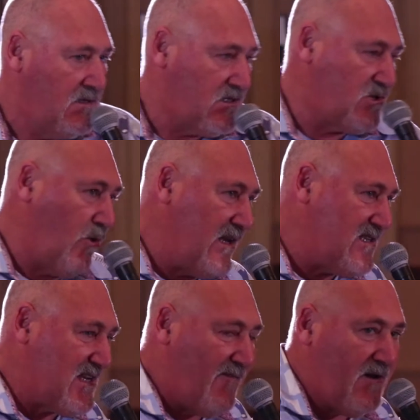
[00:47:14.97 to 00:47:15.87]
to
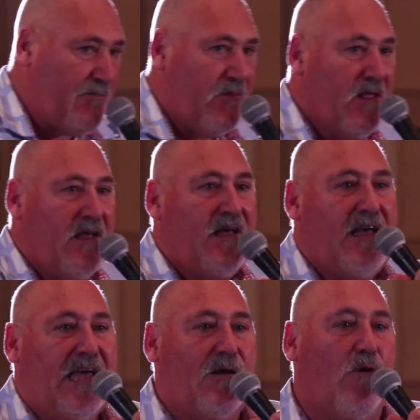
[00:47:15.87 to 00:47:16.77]
27,
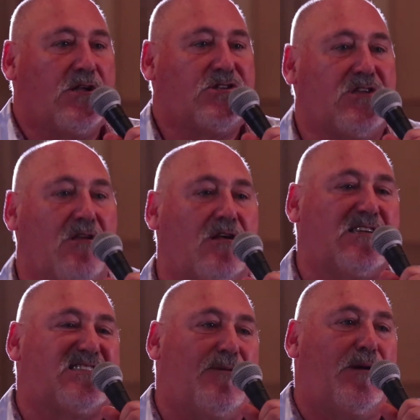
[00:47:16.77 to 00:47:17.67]
and I want you to look
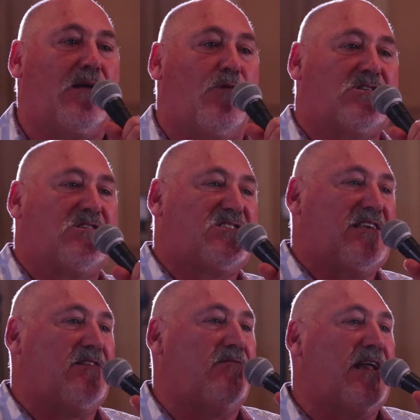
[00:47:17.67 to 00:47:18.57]
at somebody. I want you to
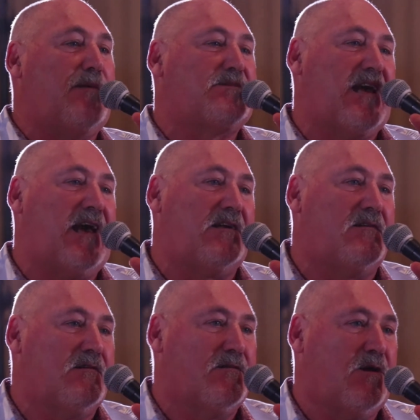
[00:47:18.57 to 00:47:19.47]
see their name
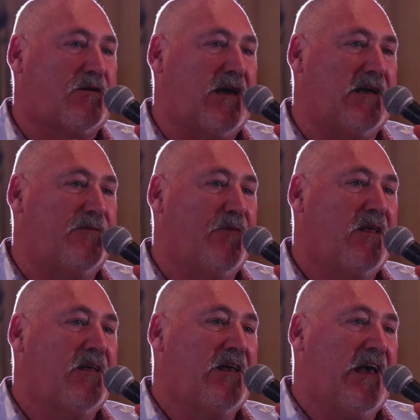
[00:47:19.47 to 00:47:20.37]
tag, okay?
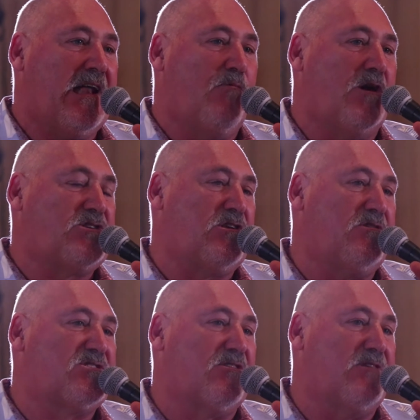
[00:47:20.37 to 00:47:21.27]
And I want you to
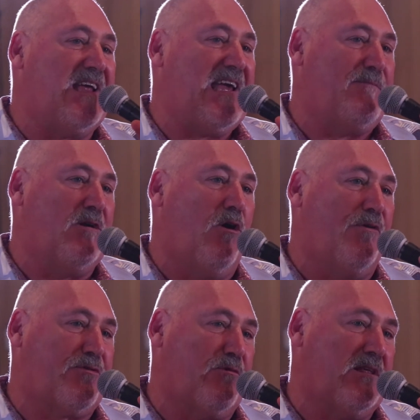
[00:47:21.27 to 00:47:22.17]
use their name in
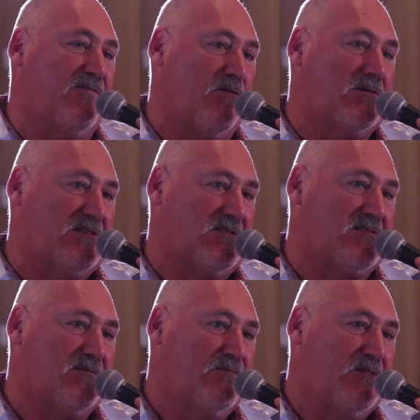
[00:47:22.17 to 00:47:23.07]
all three of the
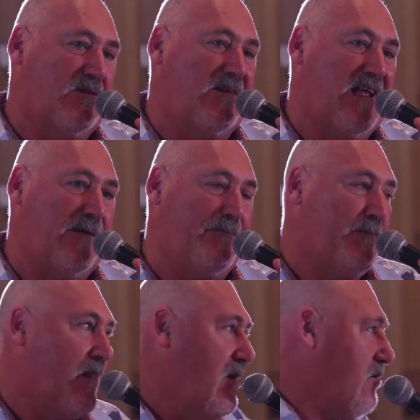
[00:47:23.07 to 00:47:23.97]
verses, their name,
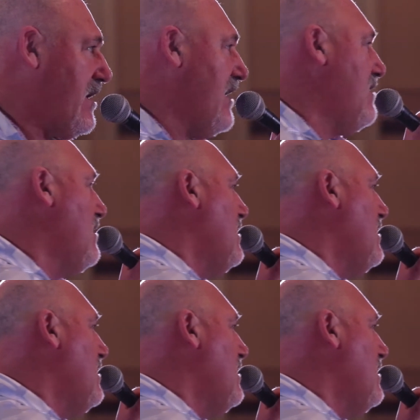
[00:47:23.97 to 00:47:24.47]
okay?